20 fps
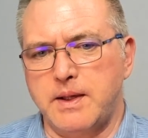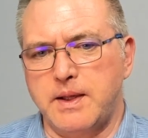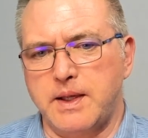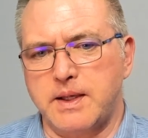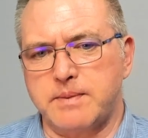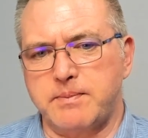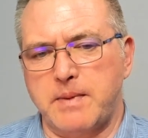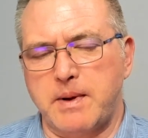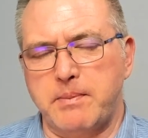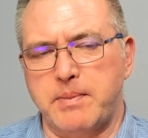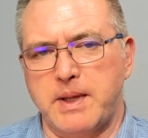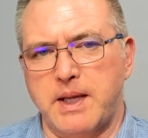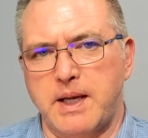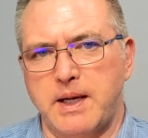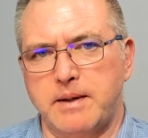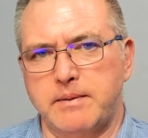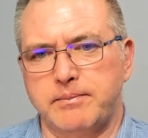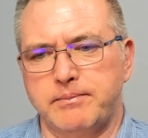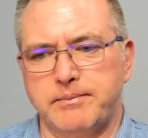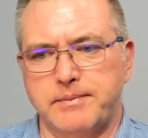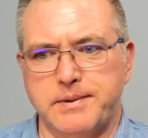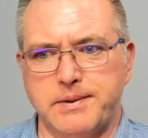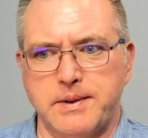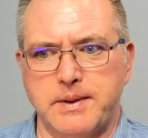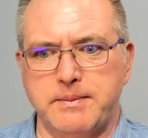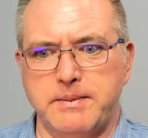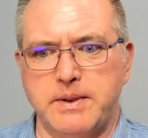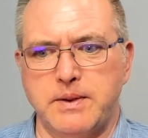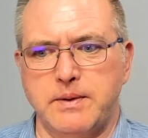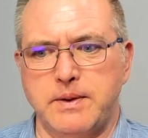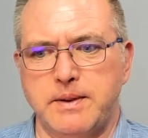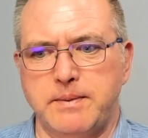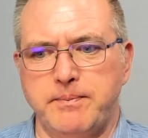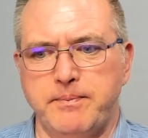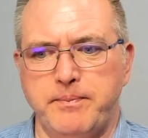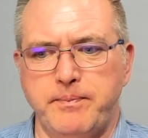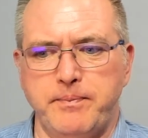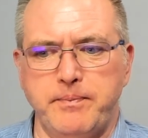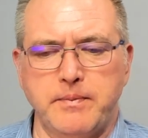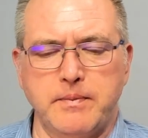That's my plan. That's what I'm doing.
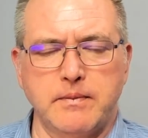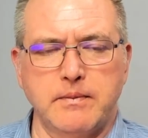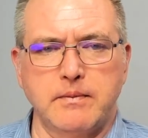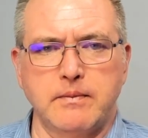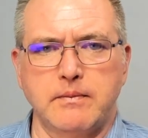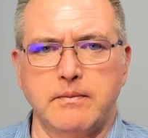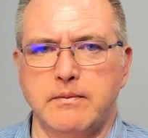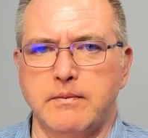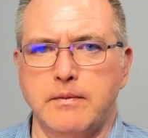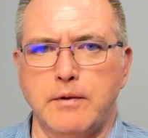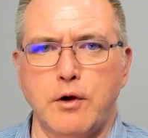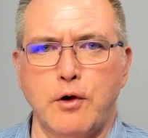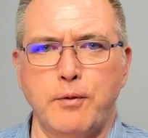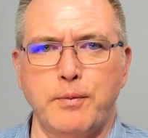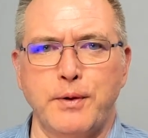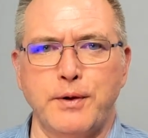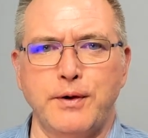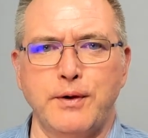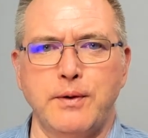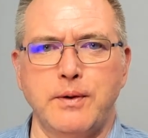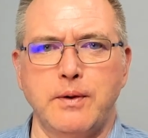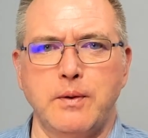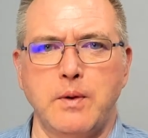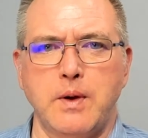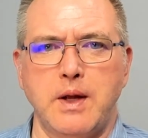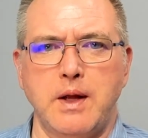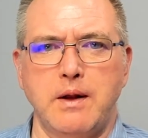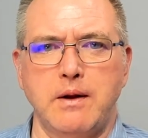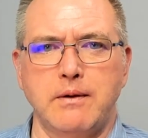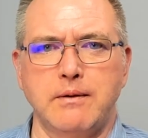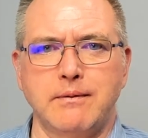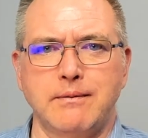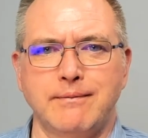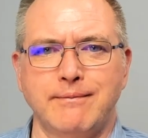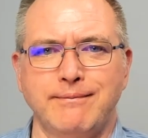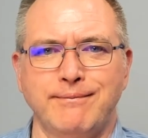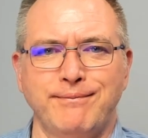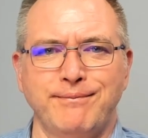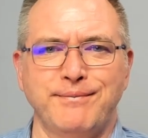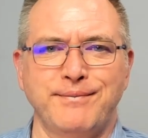Hope you're doing well.
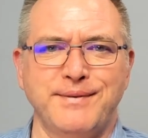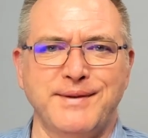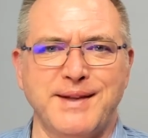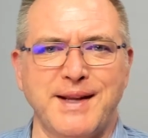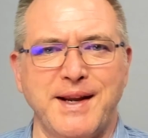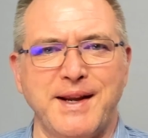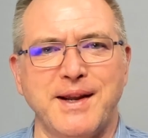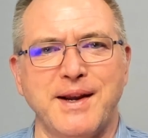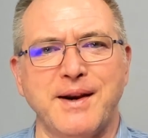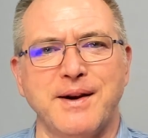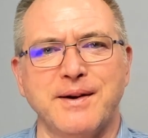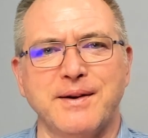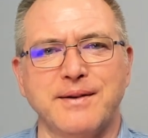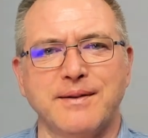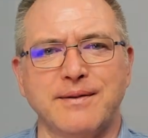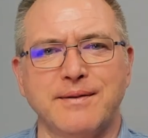Take care.